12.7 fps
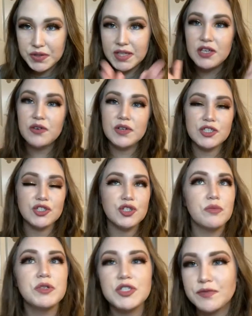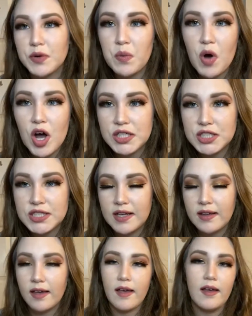Thank you guys so much for
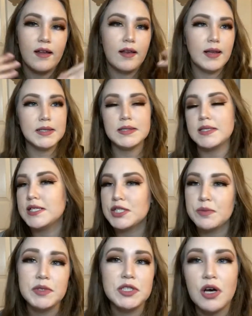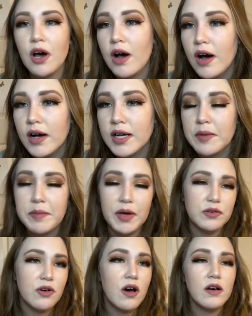watching and listening to me talk
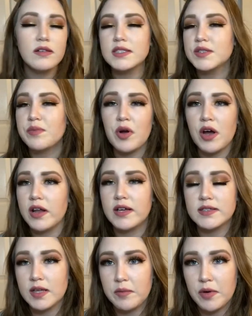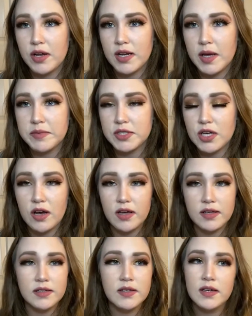about all these products I bought on
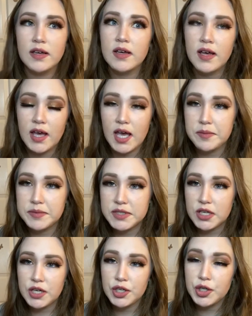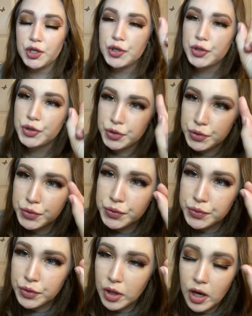Amazon. Amazon,
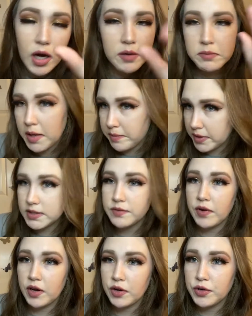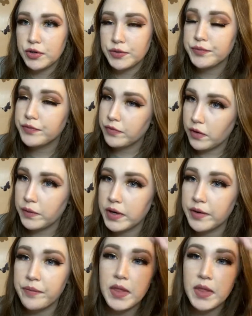you are my best friend, girl. For real.